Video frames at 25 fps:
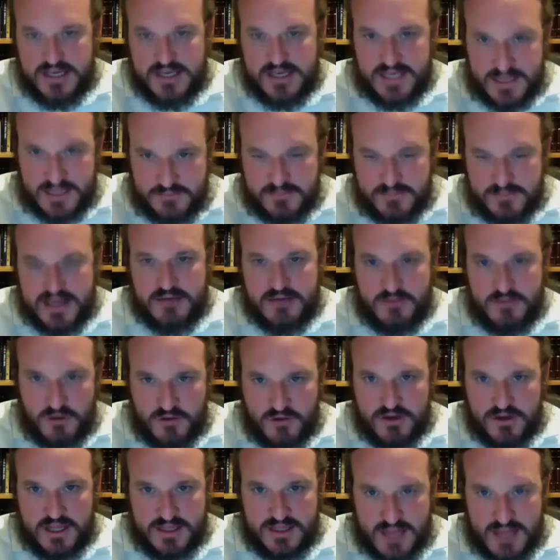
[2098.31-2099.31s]
in
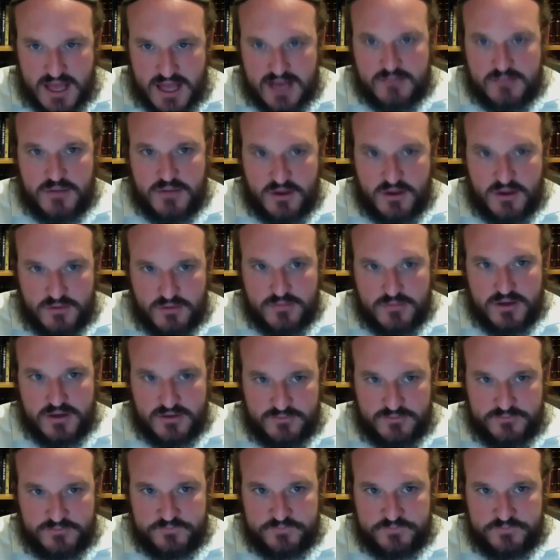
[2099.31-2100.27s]
Meron on Lag BaOmer.